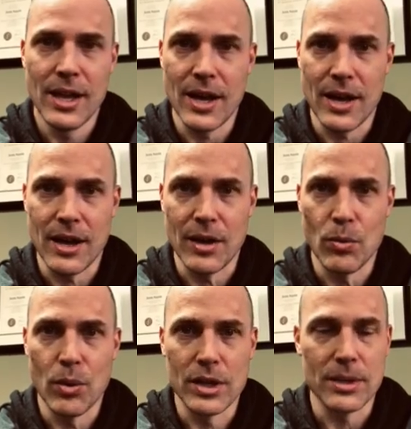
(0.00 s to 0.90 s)

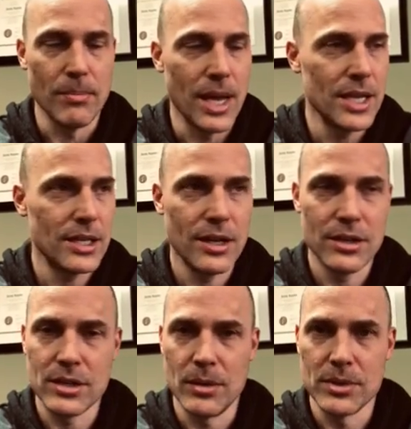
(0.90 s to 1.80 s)
Works amazing
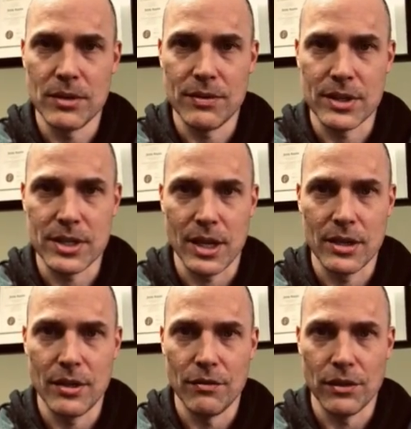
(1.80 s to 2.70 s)
in terms of its
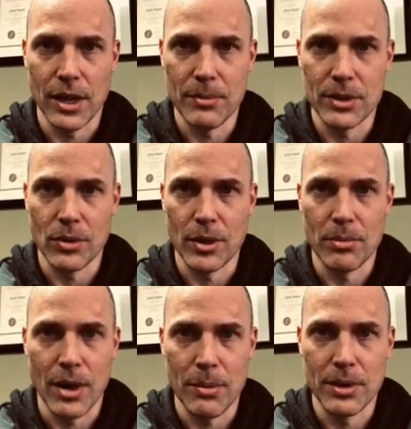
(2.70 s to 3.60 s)
anti-inflammatory
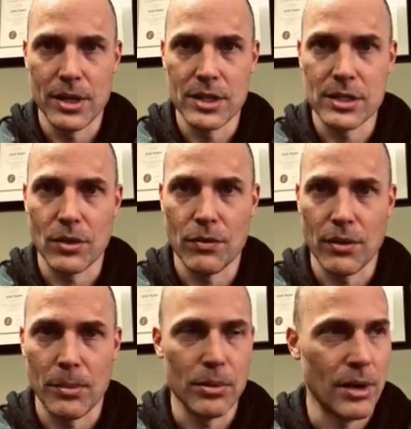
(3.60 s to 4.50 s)
properties. So
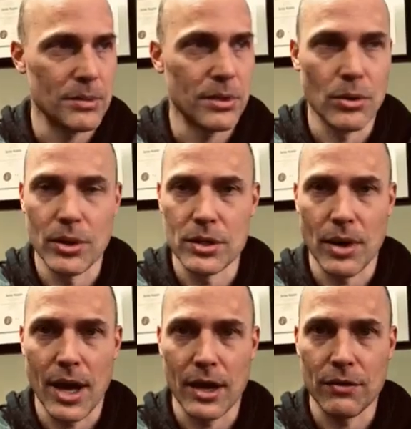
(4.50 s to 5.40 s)
for upper respiratory
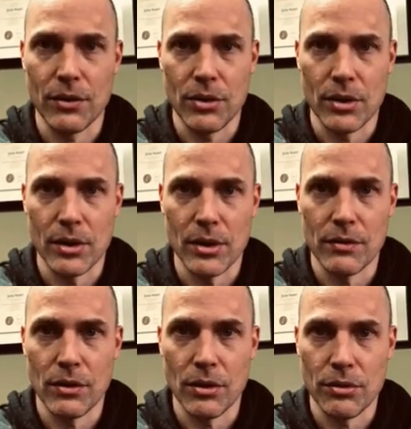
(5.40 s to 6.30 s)
tract, for
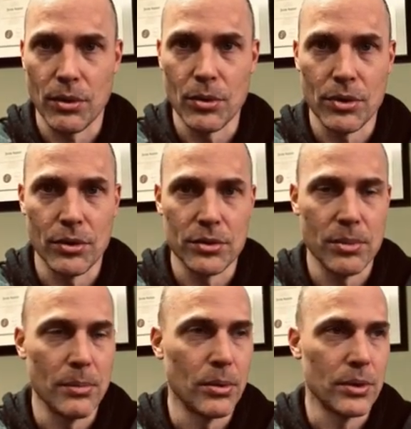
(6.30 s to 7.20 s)
the throat, for those
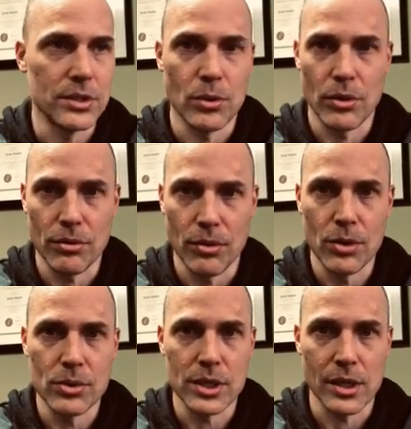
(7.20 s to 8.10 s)
people with sore
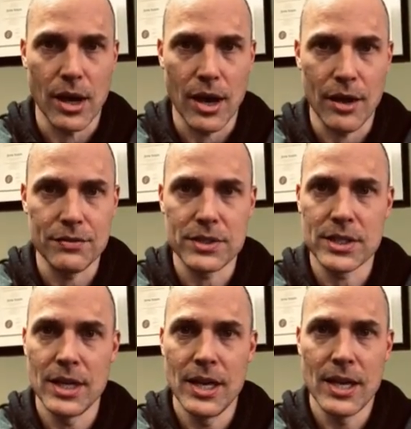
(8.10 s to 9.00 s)
throats and coughs,